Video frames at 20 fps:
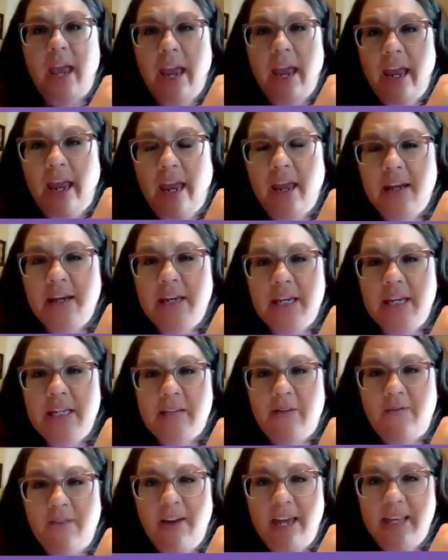And
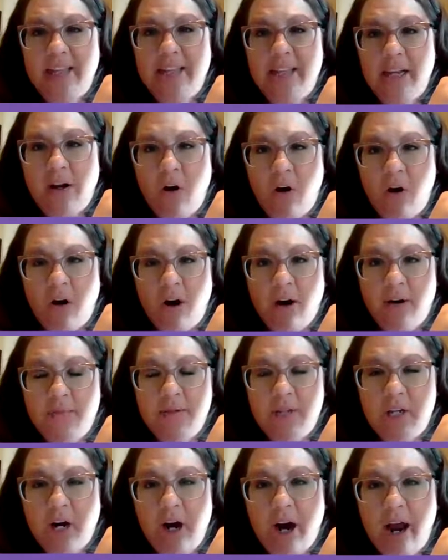his face and
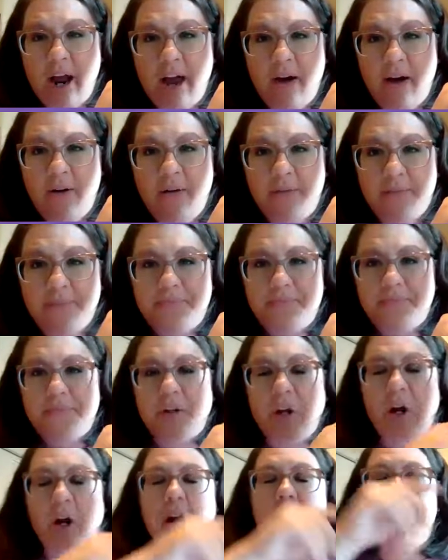arms are out,
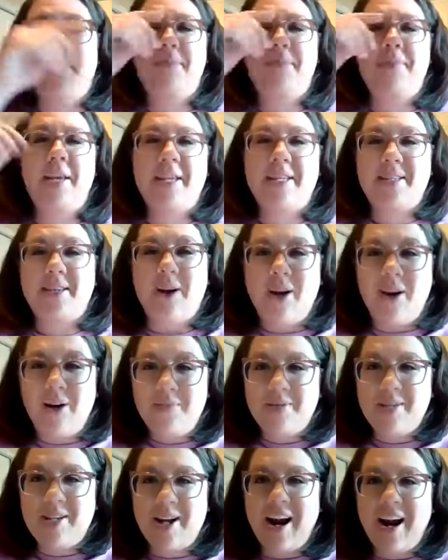or his
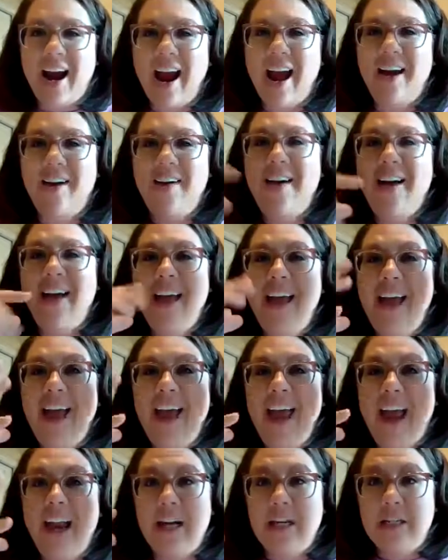arms are out,
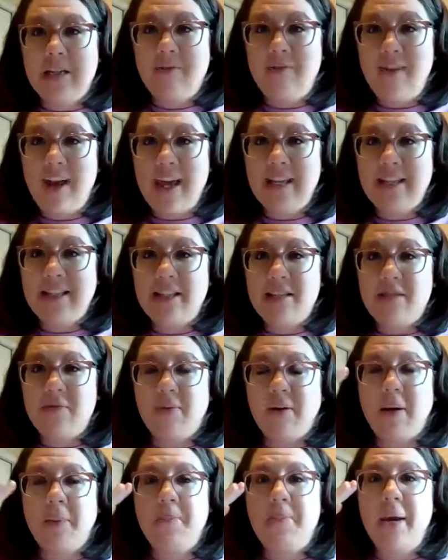and his face is
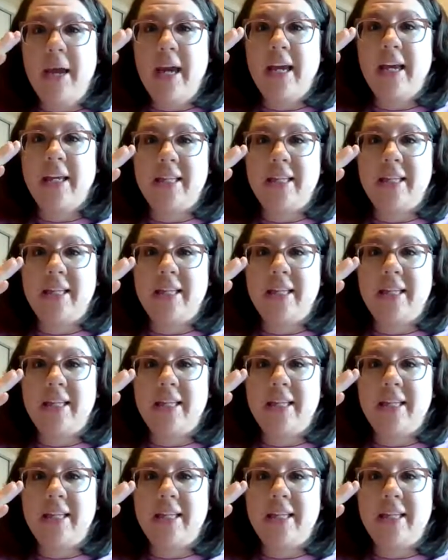real big.